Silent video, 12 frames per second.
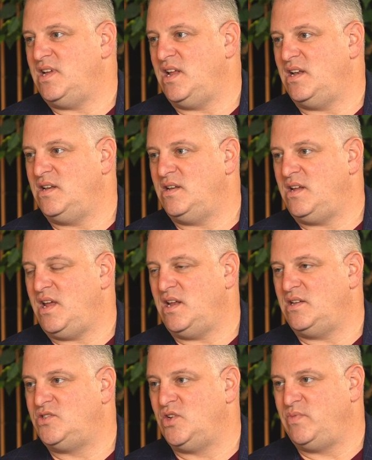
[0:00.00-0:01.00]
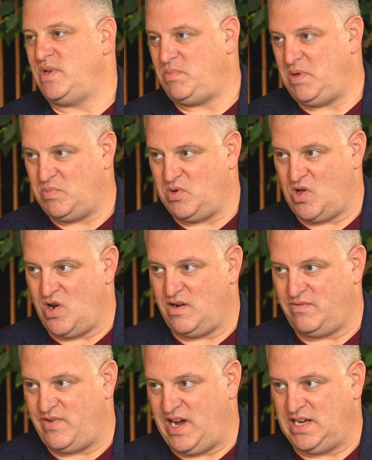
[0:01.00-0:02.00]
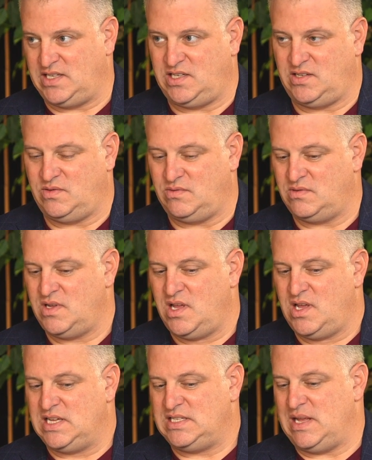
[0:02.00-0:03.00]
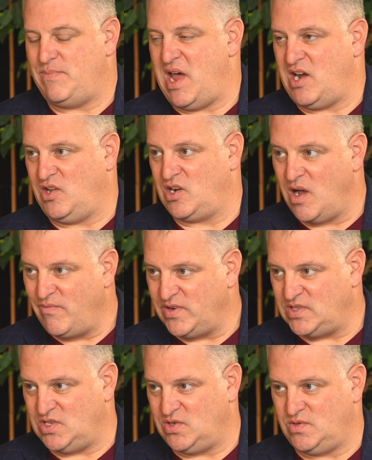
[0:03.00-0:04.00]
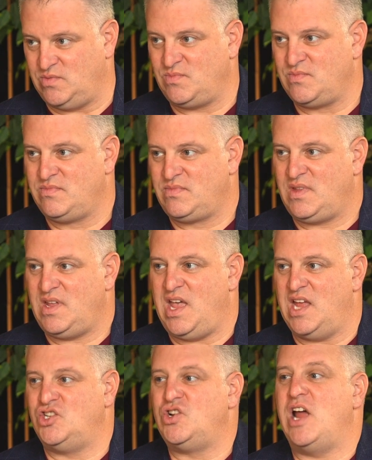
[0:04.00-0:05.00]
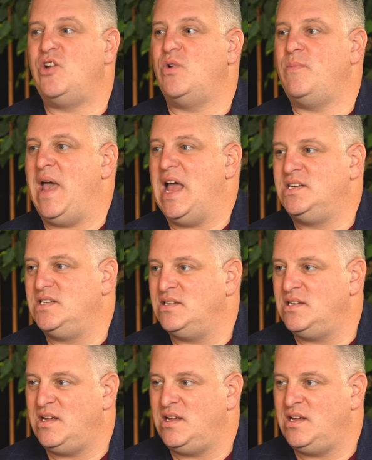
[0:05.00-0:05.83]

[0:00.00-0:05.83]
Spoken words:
And so many people are afraid to step out of their comfort zone and try to imagine.